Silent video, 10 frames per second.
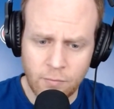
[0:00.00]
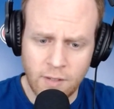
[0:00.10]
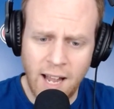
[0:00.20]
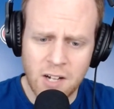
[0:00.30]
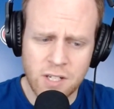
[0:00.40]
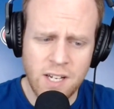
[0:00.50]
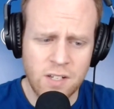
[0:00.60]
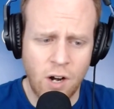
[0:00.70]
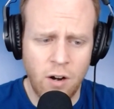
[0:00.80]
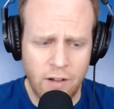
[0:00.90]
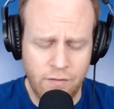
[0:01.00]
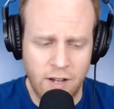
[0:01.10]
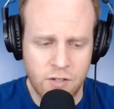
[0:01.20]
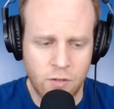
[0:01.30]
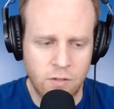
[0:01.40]
Actually, he's an RFA.
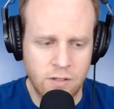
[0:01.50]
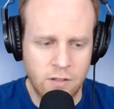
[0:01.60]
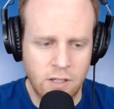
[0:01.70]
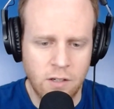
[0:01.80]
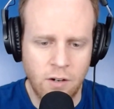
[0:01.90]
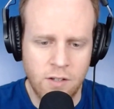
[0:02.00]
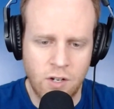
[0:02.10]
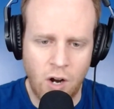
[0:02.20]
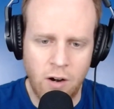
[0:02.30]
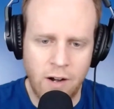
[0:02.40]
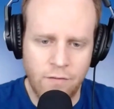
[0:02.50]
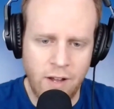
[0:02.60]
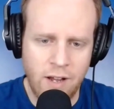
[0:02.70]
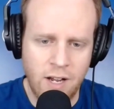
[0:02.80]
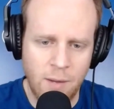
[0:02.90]
So Liljegren's an
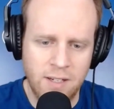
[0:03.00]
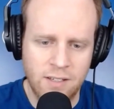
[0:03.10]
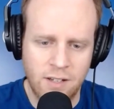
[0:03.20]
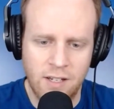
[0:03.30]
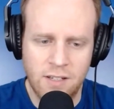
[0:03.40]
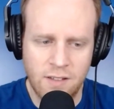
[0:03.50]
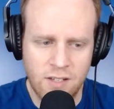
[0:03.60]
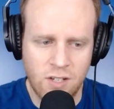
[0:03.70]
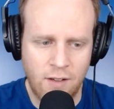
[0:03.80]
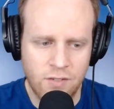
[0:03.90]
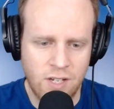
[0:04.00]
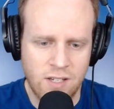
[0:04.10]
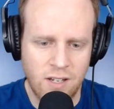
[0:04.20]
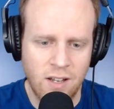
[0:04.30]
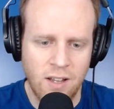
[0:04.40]
RFA coming into this
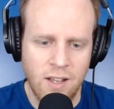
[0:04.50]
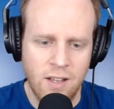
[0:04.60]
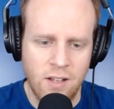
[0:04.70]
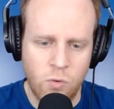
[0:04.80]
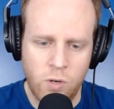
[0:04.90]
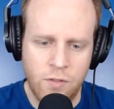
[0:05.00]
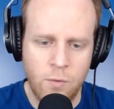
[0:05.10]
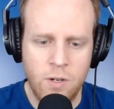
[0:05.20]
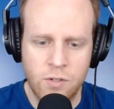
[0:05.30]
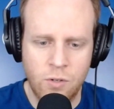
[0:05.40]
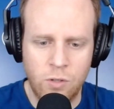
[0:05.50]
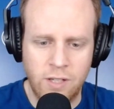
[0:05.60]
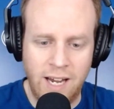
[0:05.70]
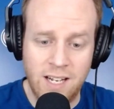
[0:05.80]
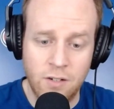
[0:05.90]
offseason, 23 years old,
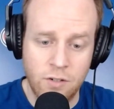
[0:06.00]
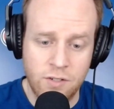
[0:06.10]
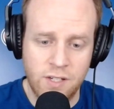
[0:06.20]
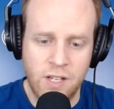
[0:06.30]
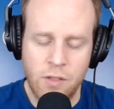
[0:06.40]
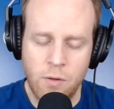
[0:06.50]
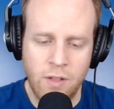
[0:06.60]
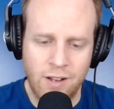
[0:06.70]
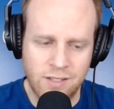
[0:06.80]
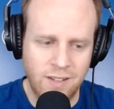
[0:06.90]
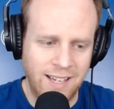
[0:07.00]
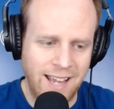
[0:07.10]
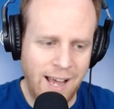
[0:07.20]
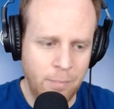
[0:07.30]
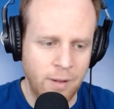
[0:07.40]
$863,000 on the
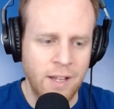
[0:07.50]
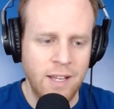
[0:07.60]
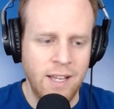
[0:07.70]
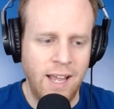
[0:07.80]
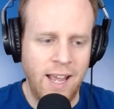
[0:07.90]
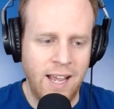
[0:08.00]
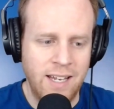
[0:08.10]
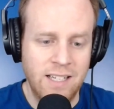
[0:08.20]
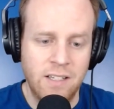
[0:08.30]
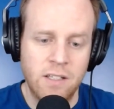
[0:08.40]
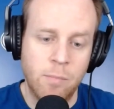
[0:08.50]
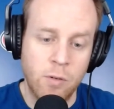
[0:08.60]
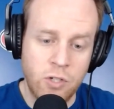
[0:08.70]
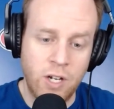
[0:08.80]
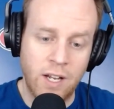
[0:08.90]
cap. And Ilya
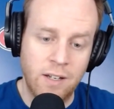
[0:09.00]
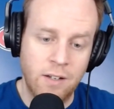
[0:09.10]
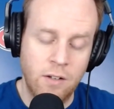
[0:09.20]
Labushkin